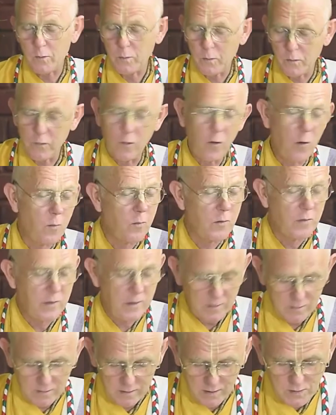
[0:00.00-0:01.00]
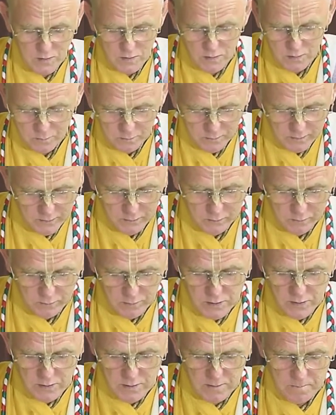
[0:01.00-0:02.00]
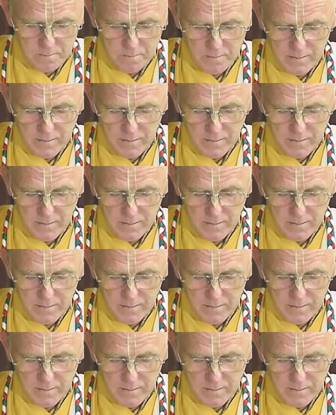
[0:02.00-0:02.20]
performed with the intention to please Krishna.